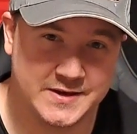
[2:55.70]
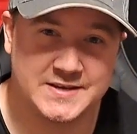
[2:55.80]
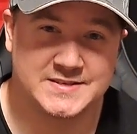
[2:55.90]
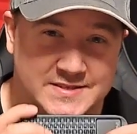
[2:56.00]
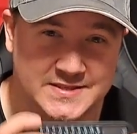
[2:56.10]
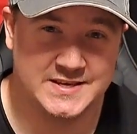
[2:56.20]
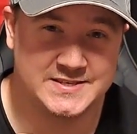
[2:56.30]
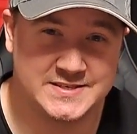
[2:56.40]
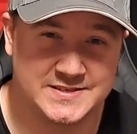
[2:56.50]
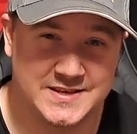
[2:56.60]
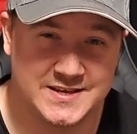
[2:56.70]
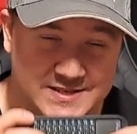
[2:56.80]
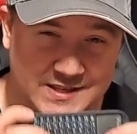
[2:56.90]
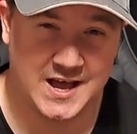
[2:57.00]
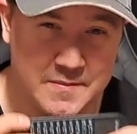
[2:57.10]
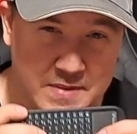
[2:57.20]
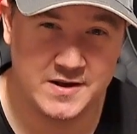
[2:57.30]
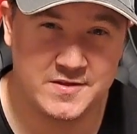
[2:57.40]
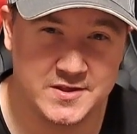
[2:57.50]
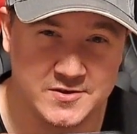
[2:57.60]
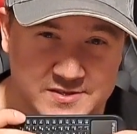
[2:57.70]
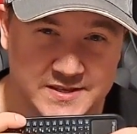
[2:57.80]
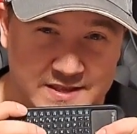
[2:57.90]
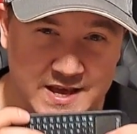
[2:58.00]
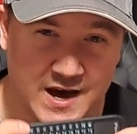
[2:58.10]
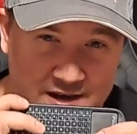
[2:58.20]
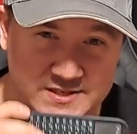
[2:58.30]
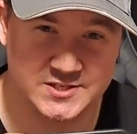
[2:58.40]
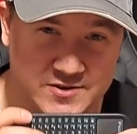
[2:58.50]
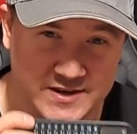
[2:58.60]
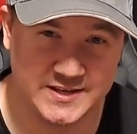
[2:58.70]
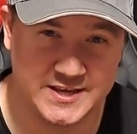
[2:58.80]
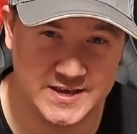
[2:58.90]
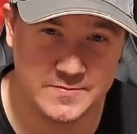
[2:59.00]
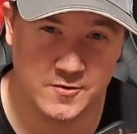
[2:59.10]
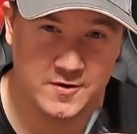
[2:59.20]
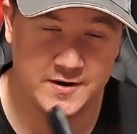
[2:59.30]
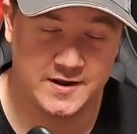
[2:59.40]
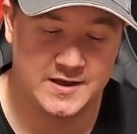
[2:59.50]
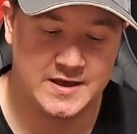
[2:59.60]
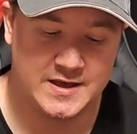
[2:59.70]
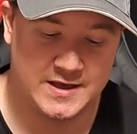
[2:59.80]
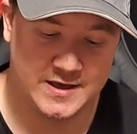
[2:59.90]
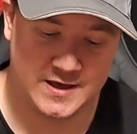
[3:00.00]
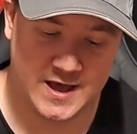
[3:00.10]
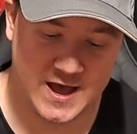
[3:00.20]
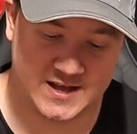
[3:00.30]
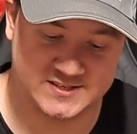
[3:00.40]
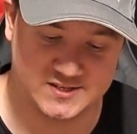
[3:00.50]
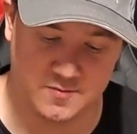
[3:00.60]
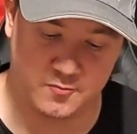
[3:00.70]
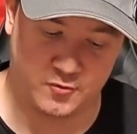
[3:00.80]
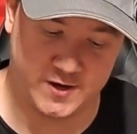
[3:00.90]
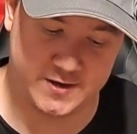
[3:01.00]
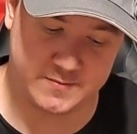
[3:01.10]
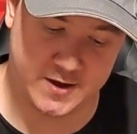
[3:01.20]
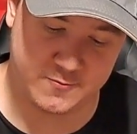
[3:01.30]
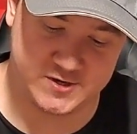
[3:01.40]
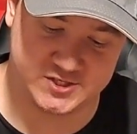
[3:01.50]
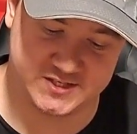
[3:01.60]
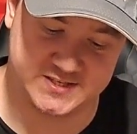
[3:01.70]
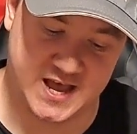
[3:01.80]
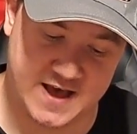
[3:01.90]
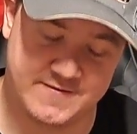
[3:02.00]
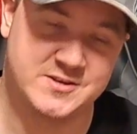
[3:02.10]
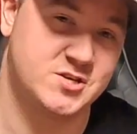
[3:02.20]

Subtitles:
because this is a lot better than using the on-screen keyboard. At some point, my wish is to have it